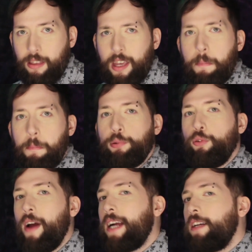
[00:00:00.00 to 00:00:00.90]
The
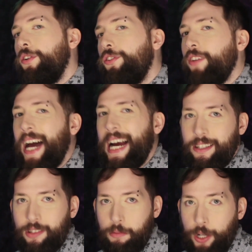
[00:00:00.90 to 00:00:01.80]
practical
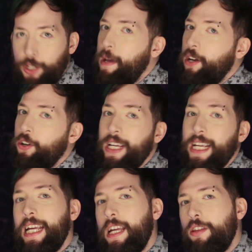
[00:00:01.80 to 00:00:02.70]
side isn't much better
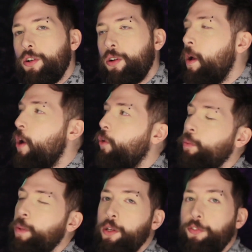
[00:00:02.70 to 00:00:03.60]
either.
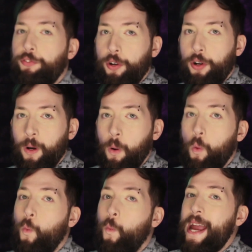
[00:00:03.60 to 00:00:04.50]
Real fur
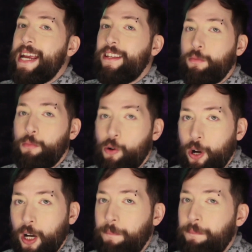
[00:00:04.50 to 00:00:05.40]
weighs
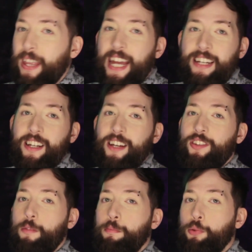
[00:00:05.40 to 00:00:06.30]
more, it
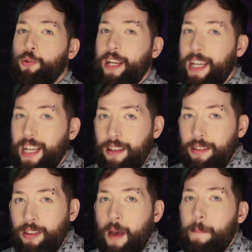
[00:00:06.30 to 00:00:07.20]
doesn't
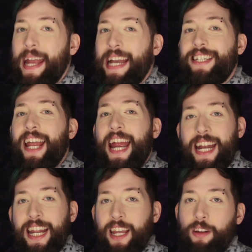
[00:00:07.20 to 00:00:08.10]
breathe,
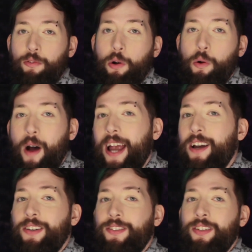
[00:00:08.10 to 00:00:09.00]
maintaining it
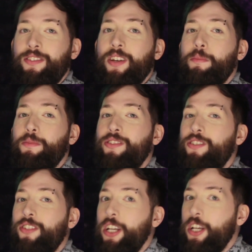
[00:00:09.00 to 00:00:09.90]
requires some
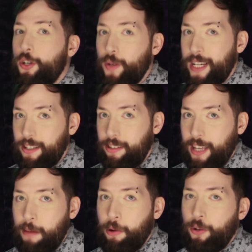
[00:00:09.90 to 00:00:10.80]
serious
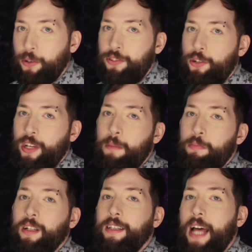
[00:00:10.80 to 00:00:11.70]
chemicals to
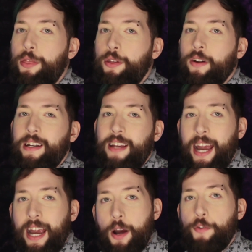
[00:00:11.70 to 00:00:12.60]
keep the leather and
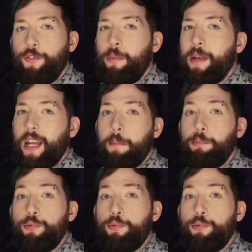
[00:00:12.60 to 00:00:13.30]
hair from getting